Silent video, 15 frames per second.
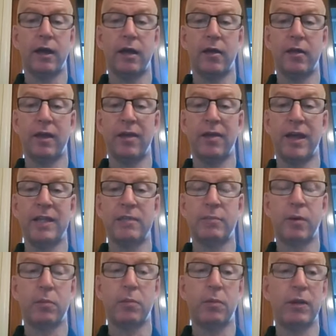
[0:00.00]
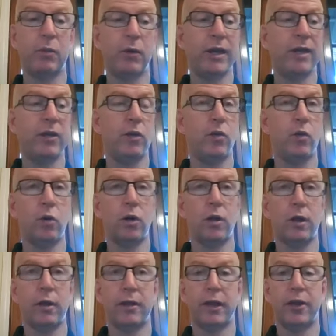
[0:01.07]
then that's probably where you're
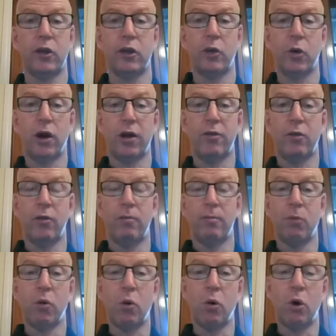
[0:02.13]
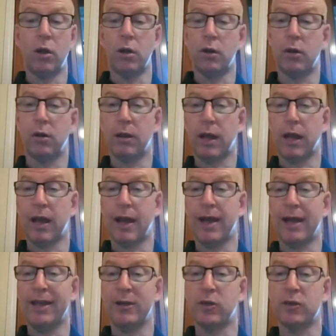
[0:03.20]
going to do either more
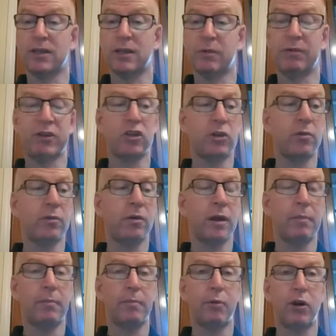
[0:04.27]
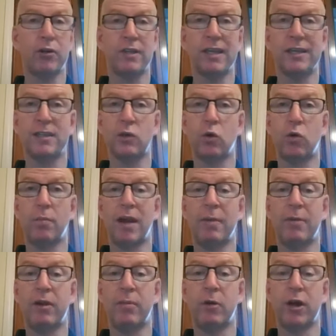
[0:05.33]
in your subdivision process, or maybe
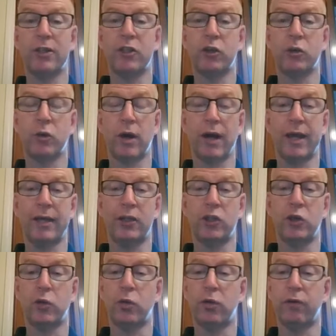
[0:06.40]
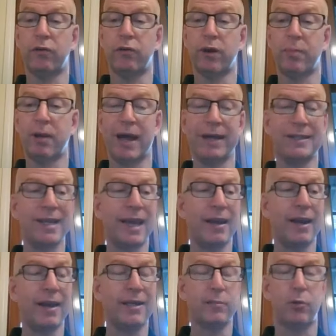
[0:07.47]
you might do a 2 or a 3 pack
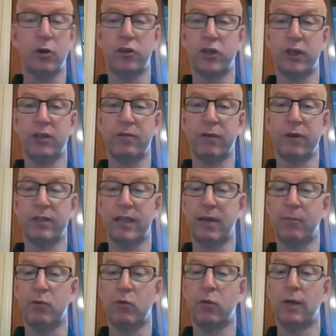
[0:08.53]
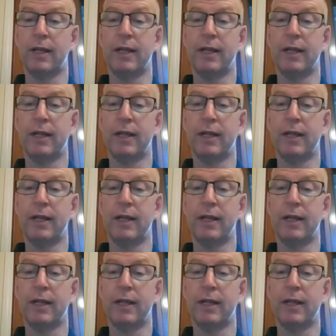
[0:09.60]
townhouse project, for example.